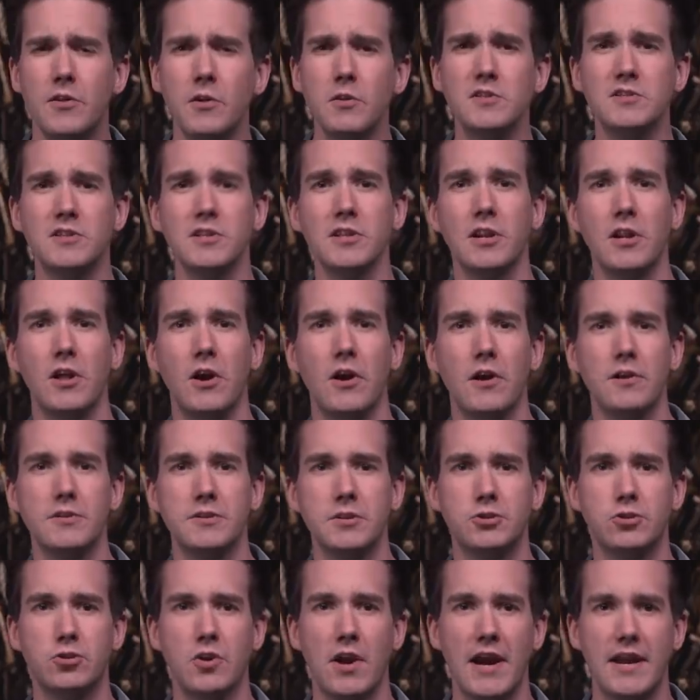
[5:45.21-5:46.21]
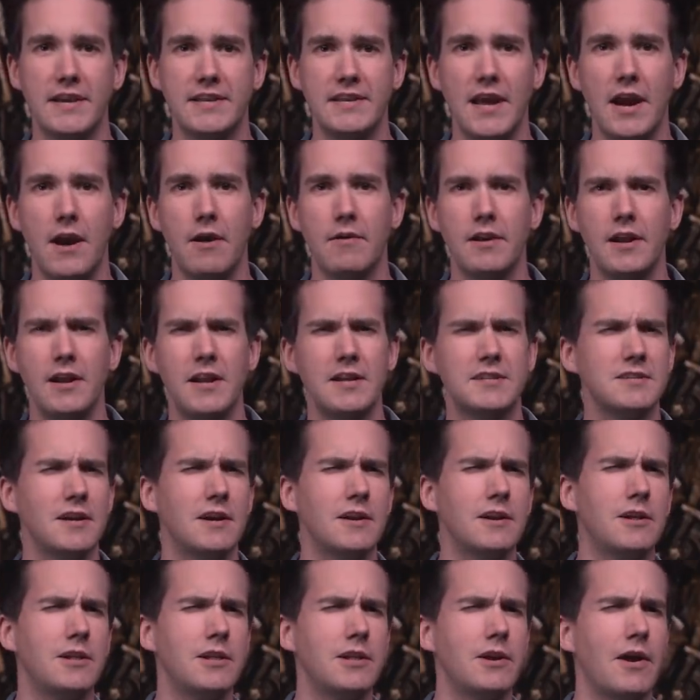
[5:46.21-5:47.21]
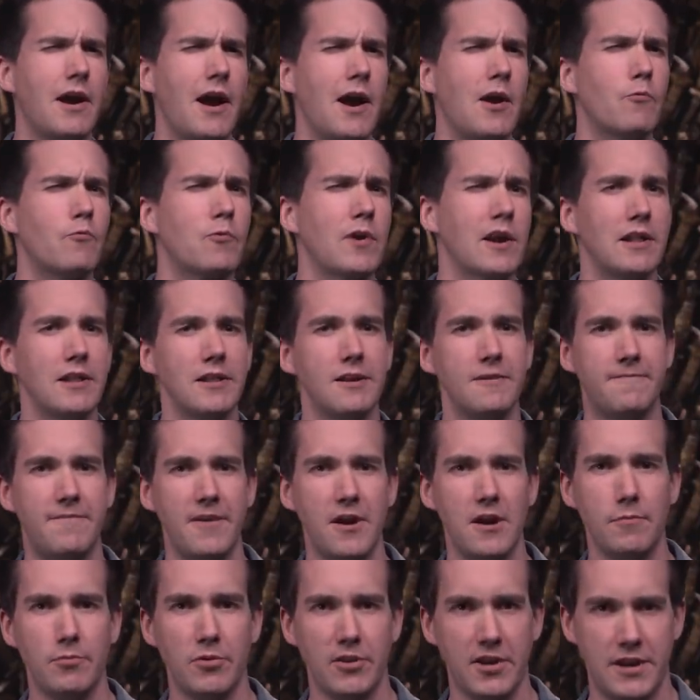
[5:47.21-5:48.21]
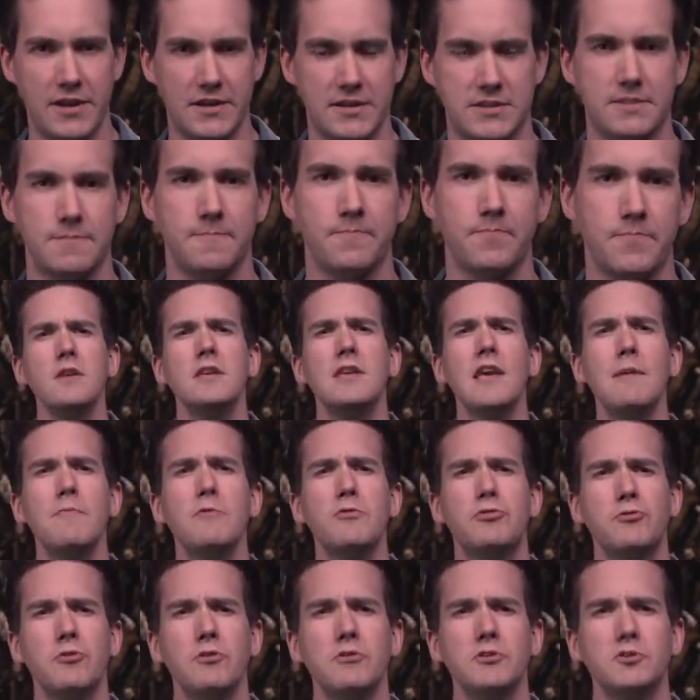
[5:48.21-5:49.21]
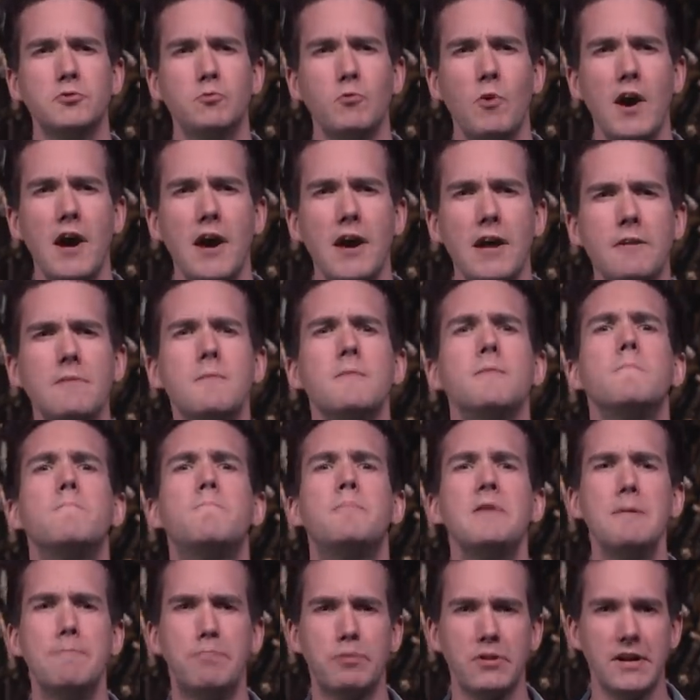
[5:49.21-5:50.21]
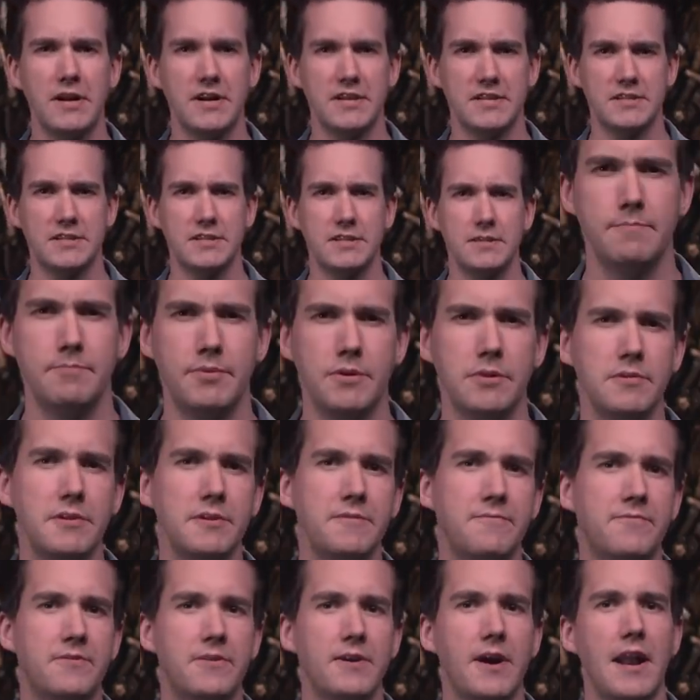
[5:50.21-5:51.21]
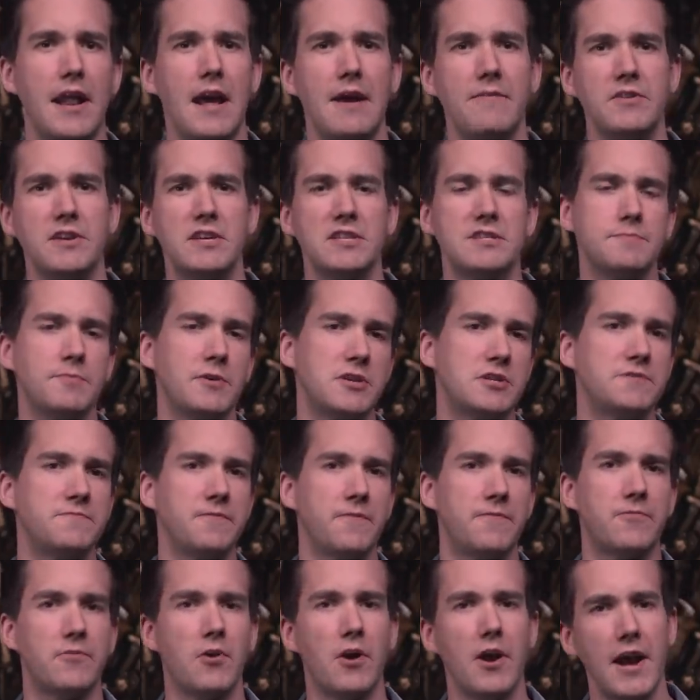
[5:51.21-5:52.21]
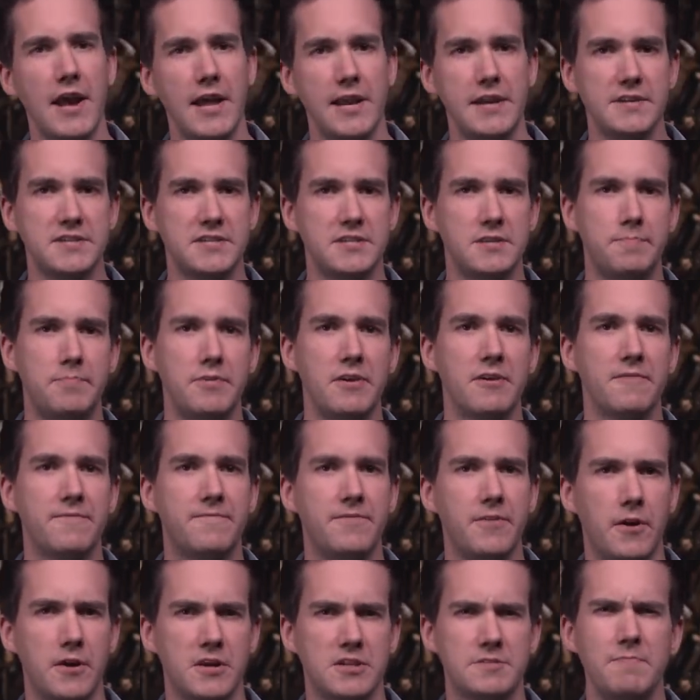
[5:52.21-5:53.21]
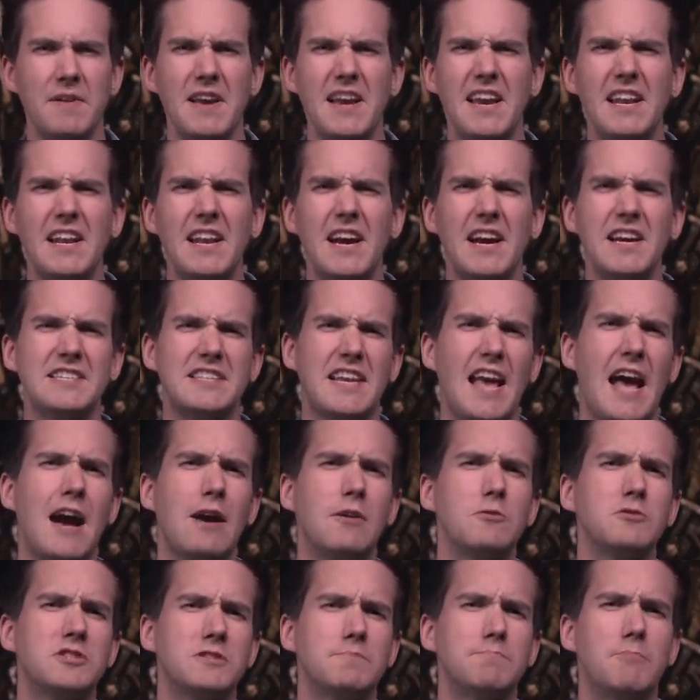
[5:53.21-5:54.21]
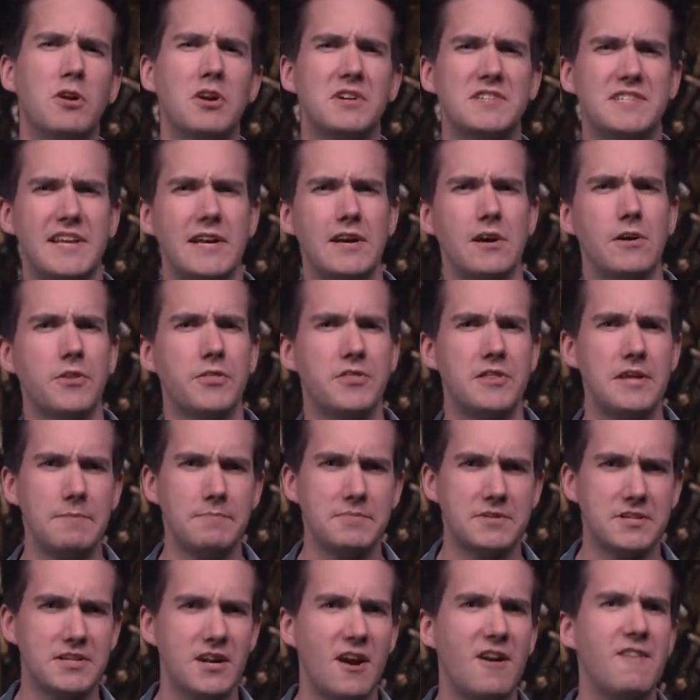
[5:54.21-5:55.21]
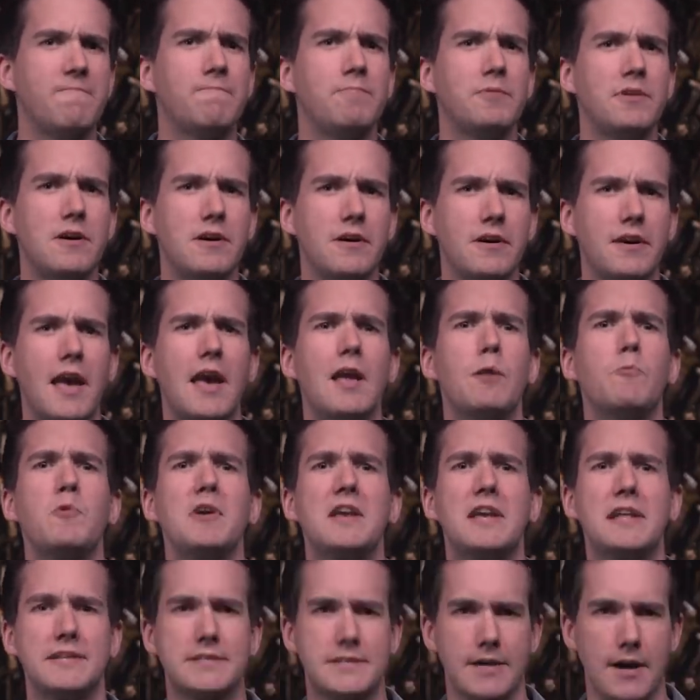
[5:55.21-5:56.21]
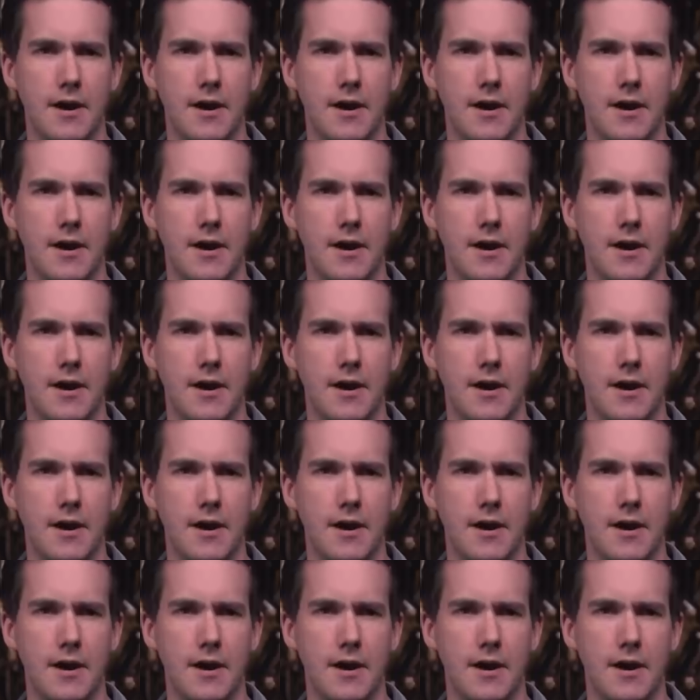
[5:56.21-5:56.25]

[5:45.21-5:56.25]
though it's a little hard to track down, and it's unclear how readily available it is. Game of Thrones wine, B+, but only for not having as much of a variety as the beer folks. Make a nice House Martell-themed Sauv Blanc, and we can